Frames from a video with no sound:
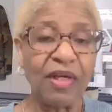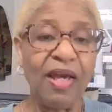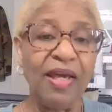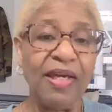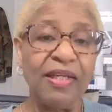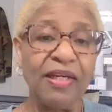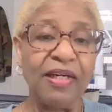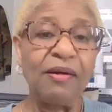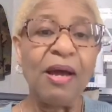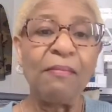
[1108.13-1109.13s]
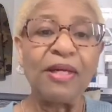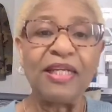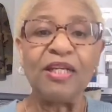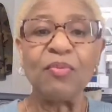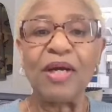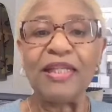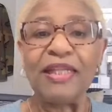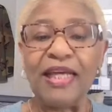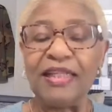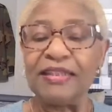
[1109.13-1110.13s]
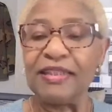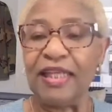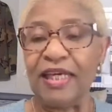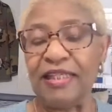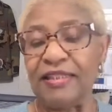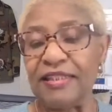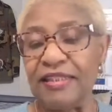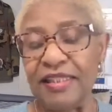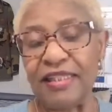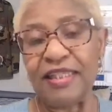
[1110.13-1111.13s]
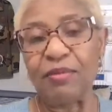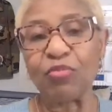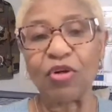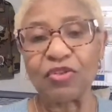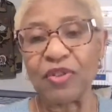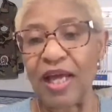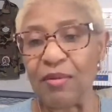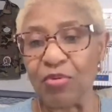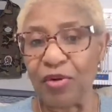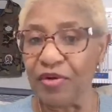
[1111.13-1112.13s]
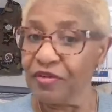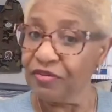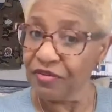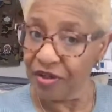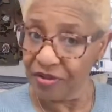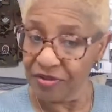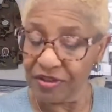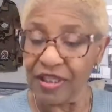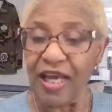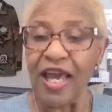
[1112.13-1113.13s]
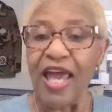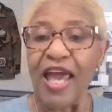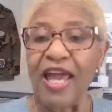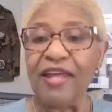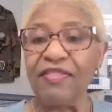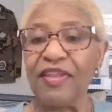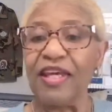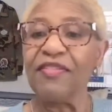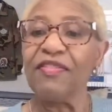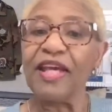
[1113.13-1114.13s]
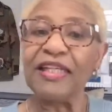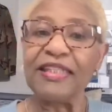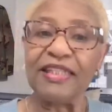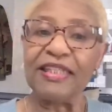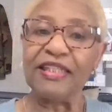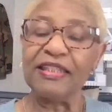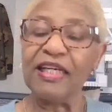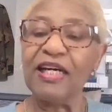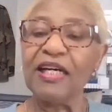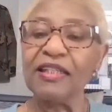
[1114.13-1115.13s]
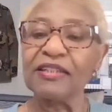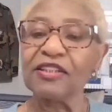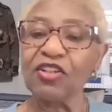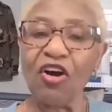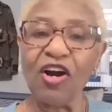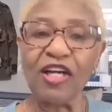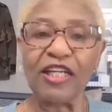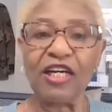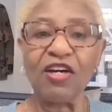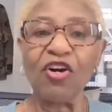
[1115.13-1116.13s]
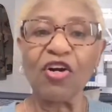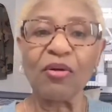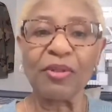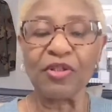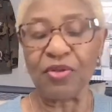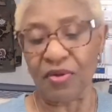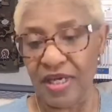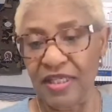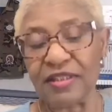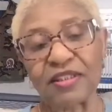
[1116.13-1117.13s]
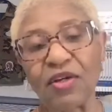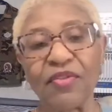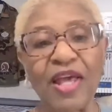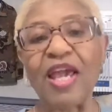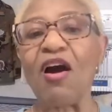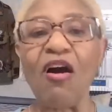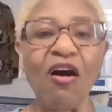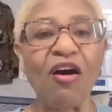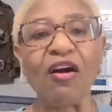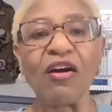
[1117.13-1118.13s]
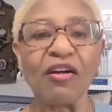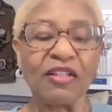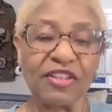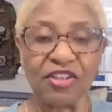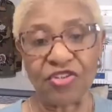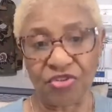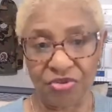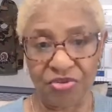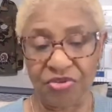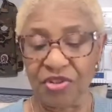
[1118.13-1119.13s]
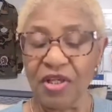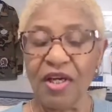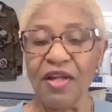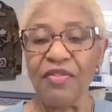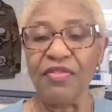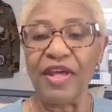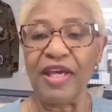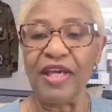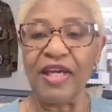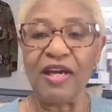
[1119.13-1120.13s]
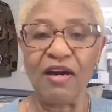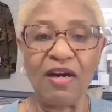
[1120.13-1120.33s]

And but anyway, they did Embroidery Library first, and then they did start Urban Thread. So they are sisters. They